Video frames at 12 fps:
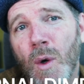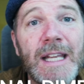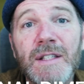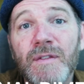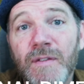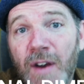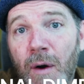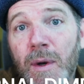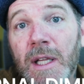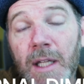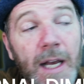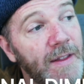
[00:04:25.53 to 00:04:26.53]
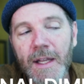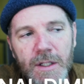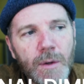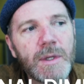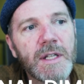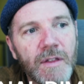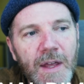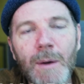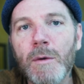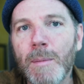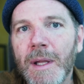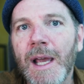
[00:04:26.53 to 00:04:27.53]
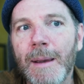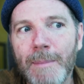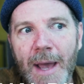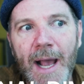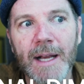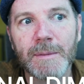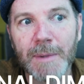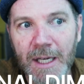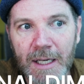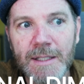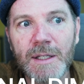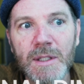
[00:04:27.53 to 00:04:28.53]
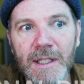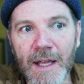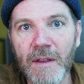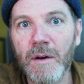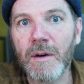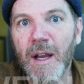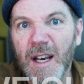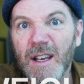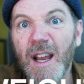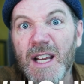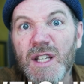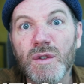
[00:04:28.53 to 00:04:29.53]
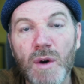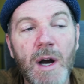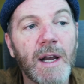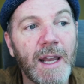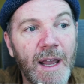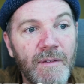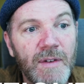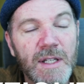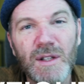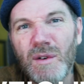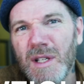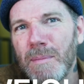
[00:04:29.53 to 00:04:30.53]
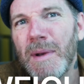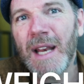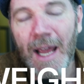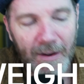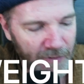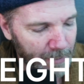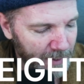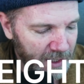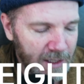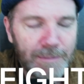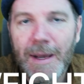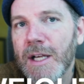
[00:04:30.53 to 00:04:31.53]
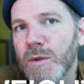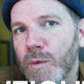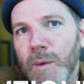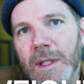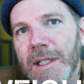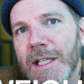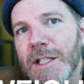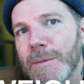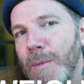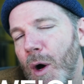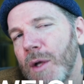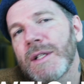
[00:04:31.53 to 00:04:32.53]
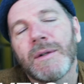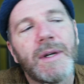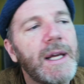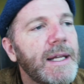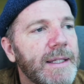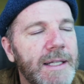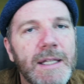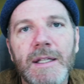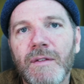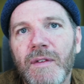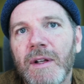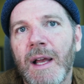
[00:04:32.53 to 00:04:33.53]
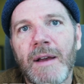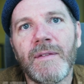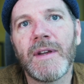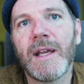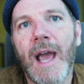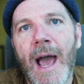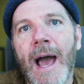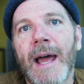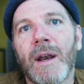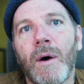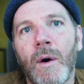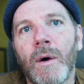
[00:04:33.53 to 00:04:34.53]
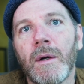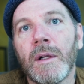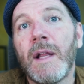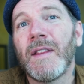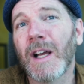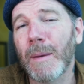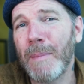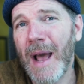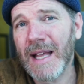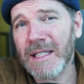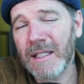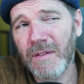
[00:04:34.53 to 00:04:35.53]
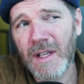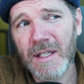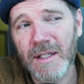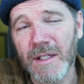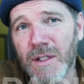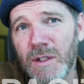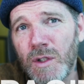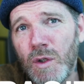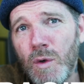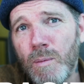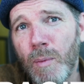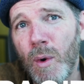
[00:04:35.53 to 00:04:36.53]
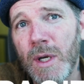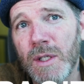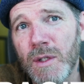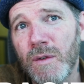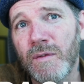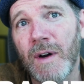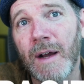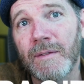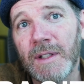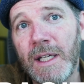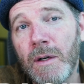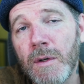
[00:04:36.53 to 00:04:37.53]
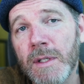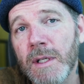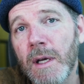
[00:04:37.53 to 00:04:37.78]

It's very light. That's always the thing with Billingham bags. Because they use leather and nice strong canvas, they're always a bit heavy, but this bag's really small, so it doesn't feel heavy at all. The capacity of this is 2.25 liters.